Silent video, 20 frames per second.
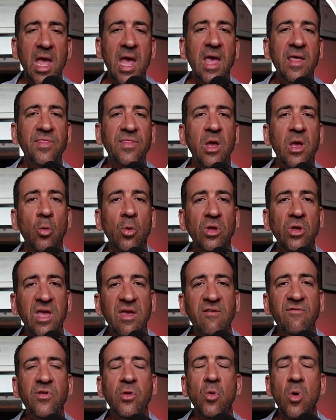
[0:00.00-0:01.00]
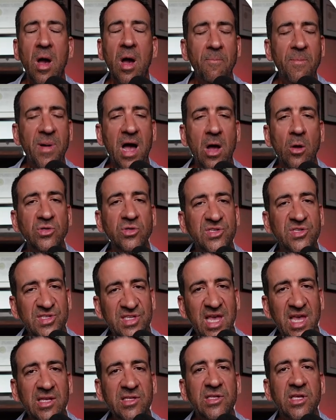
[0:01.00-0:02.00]
and they will give you about
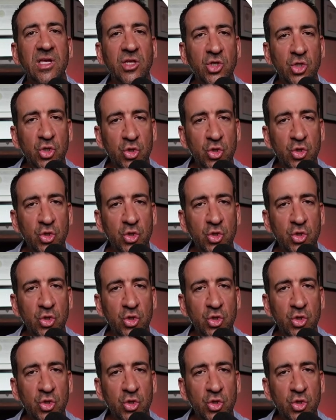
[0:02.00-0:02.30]
6